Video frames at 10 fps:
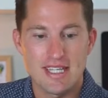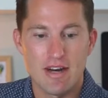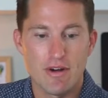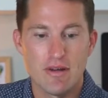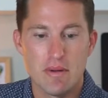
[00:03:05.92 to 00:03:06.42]
I
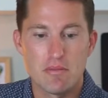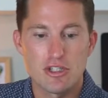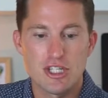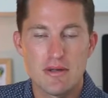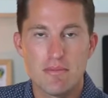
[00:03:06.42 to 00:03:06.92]
run a
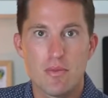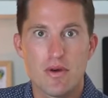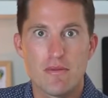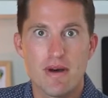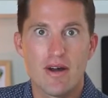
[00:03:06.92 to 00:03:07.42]
membership
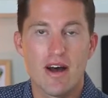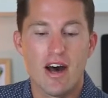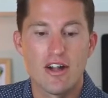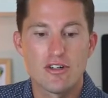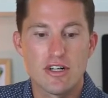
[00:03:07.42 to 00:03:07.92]
with about
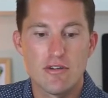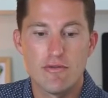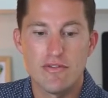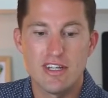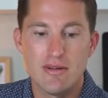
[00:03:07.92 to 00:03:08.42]

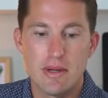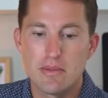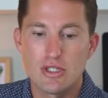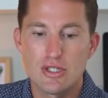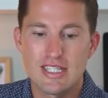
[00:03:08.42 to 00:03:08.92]
150
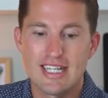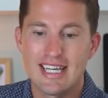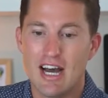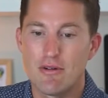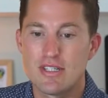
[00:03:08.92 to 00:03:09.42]
members and
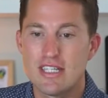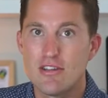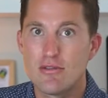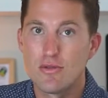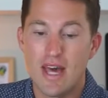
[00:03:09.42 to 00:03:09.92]
counting
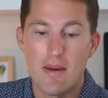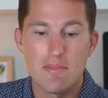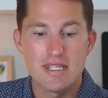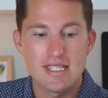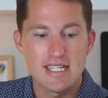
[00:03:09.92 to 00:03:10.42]
through that
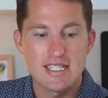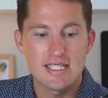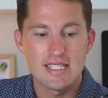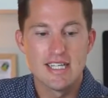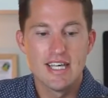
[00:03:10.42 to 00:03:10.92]

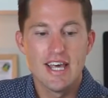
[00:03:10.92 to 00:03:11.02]
business.